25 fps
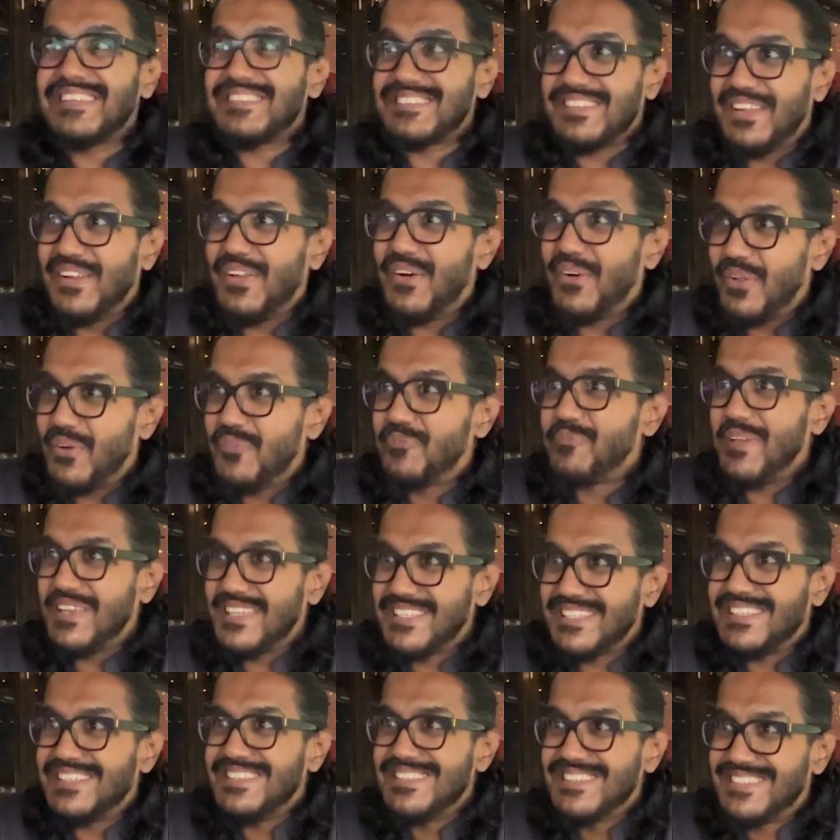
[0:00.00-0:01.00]
a lot of
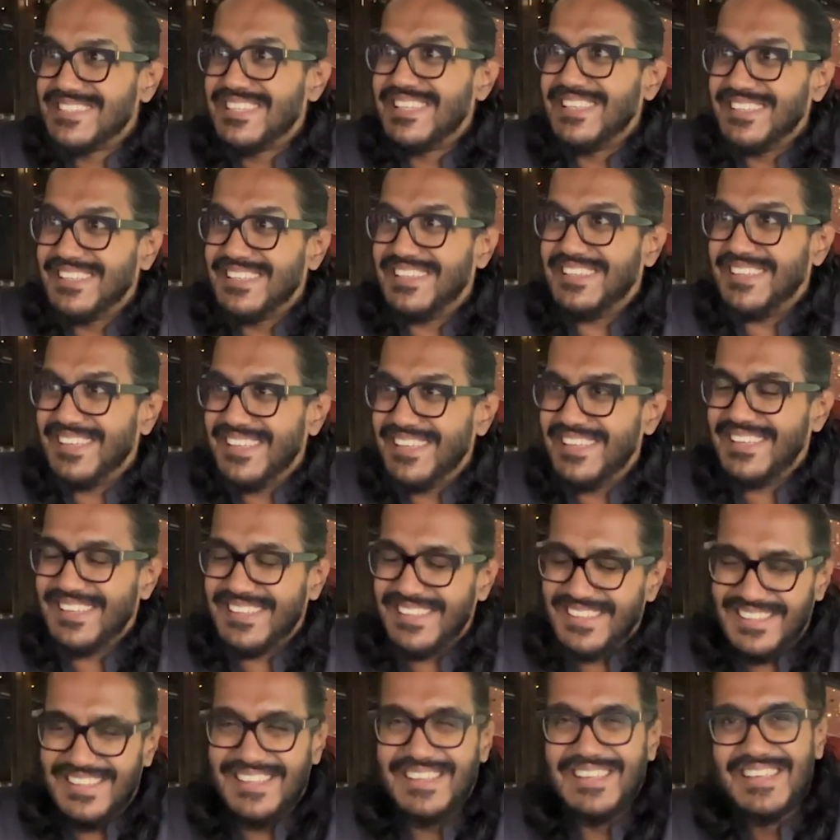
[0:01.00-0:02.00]
patience
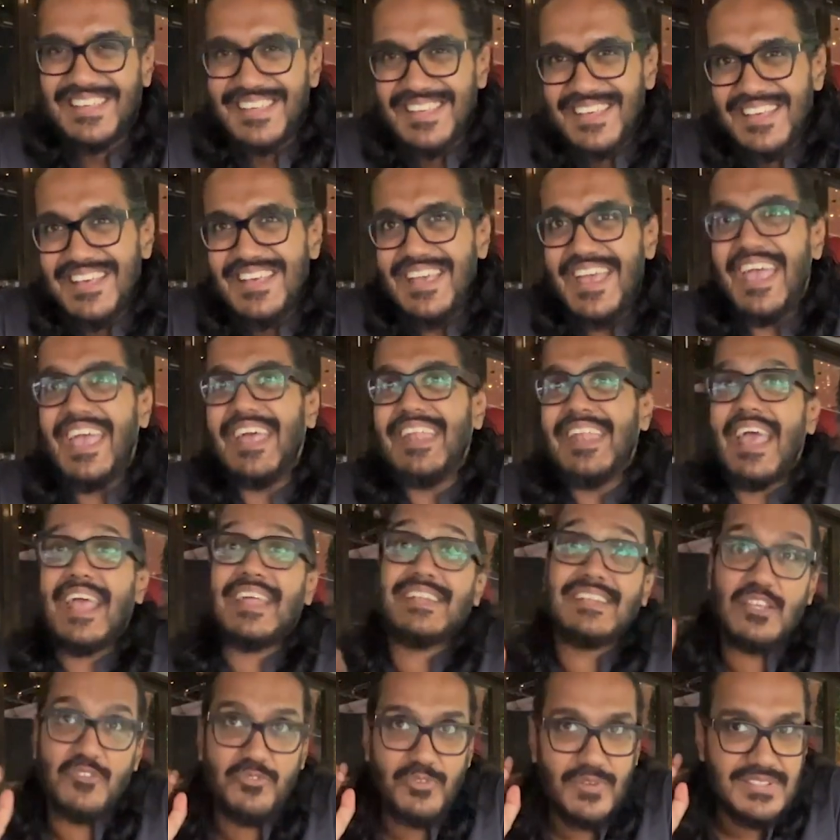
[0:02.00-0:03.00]
and
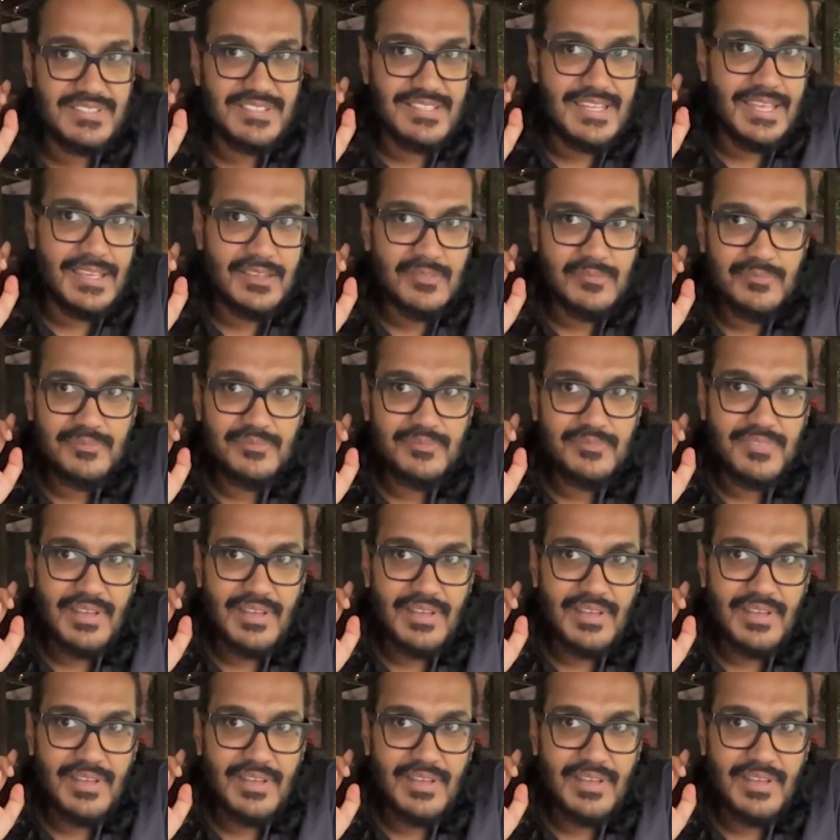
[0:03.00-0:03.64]
active listening.